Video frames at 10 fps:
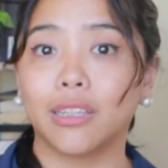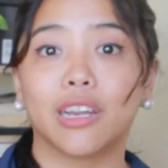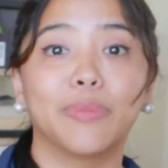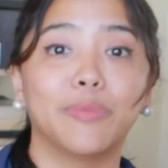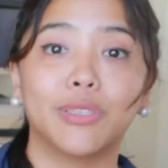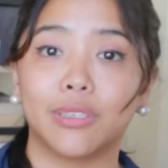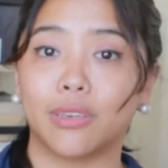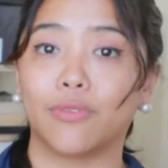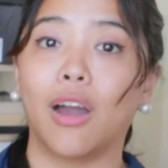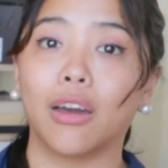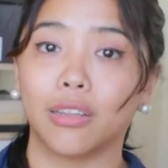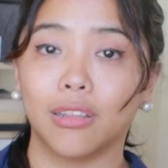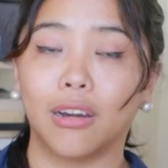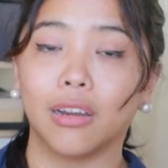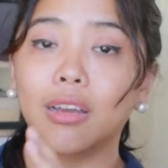a lot of my business have gone
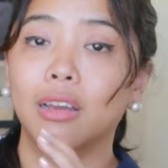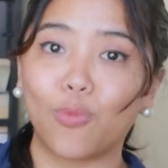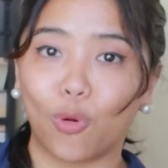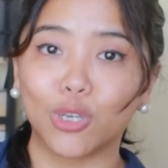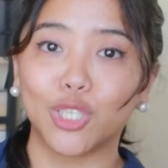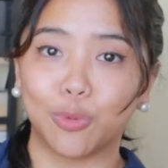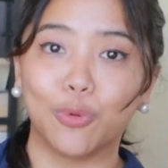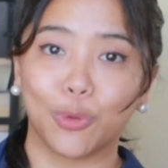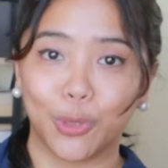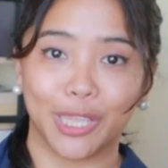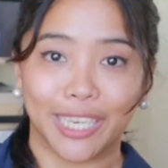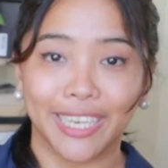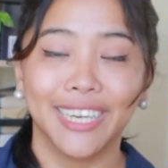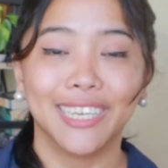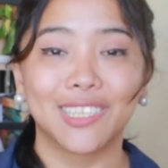along more smoothly.